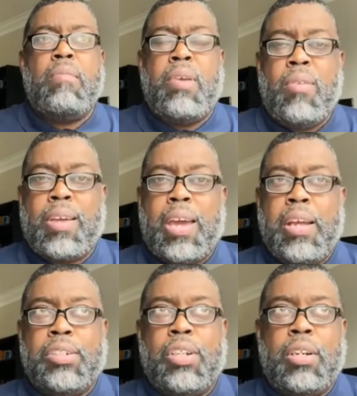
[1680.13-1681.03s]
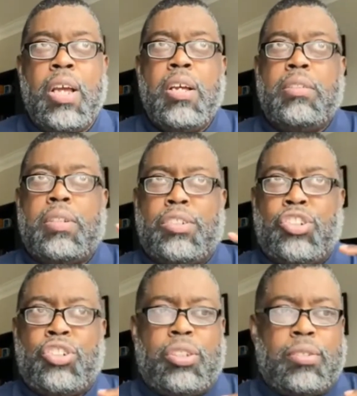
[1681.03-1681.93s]
communication,
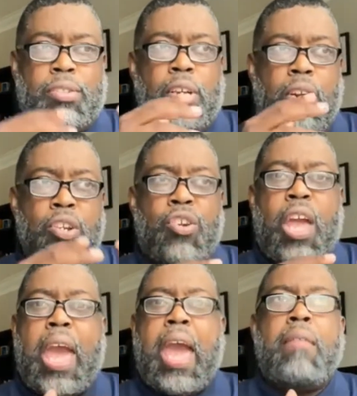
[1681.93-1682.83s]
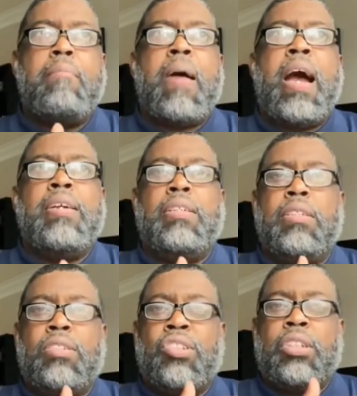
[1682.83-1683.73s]
to look at my
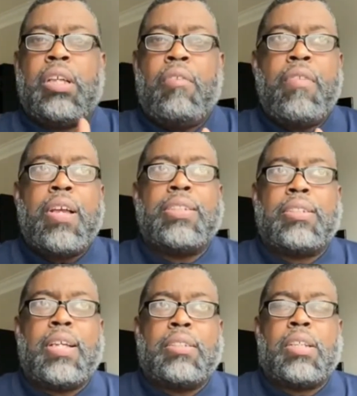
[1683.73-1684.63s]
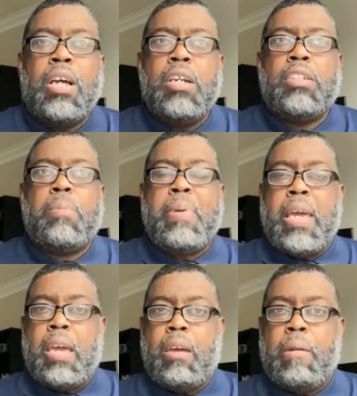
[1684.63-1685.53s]
seriousness to be
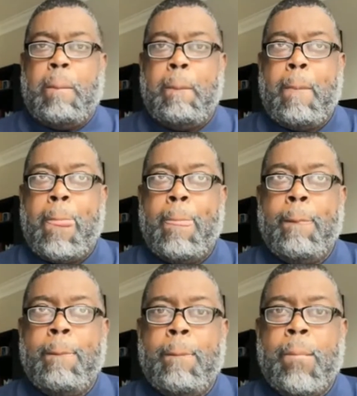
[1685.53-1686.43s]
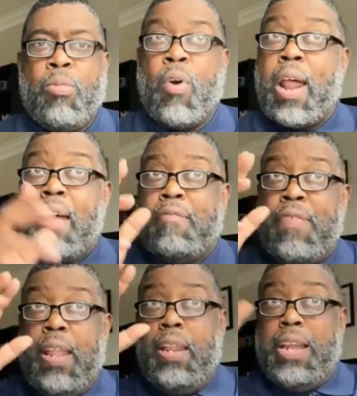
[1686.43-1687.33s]
here? Without
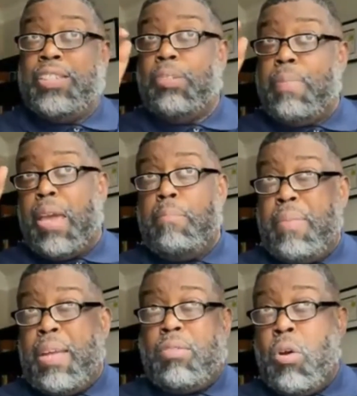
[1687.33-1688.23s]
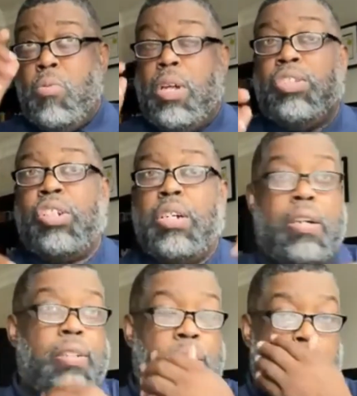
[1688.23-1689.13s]
feeling that you're being picked on or
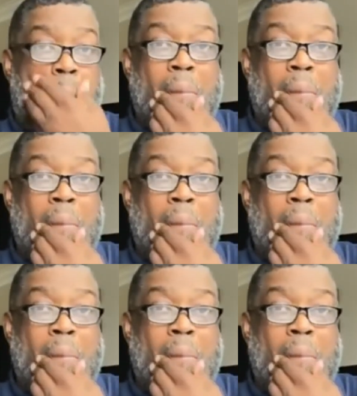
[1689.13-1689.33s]
judged.